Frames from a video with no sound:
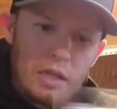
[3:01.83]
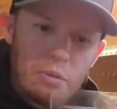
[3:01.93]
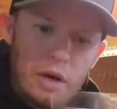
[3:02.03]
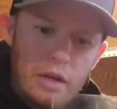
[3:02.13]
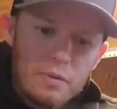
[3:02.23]
bait's
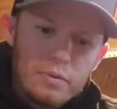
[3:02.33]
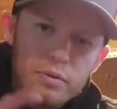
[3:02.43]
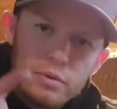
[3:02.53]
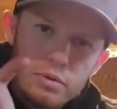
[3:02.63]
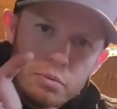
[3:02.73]
about
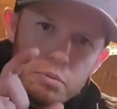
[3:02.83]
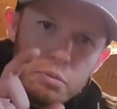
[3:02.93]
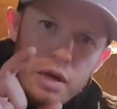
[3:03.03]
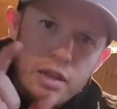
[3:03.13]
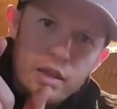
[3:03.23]

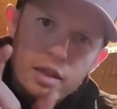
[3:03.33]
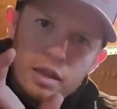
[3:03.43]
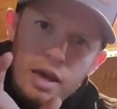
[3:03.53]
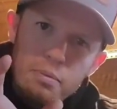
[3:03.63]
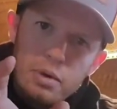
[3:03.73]

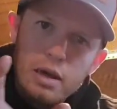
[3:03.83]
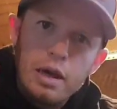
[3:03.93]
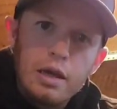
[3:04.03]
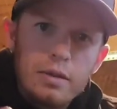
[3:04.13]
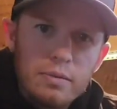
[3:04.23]
that
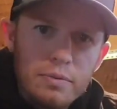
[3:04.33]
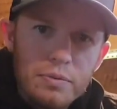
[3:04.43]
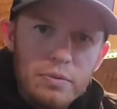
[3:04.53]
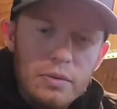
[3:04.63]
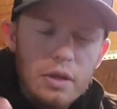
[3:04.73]
big.
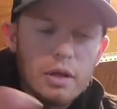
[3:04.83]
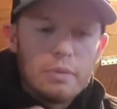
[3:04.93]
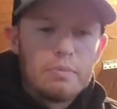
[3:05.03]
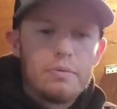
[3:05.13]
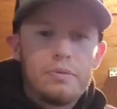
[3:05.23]

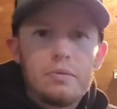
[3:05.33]
The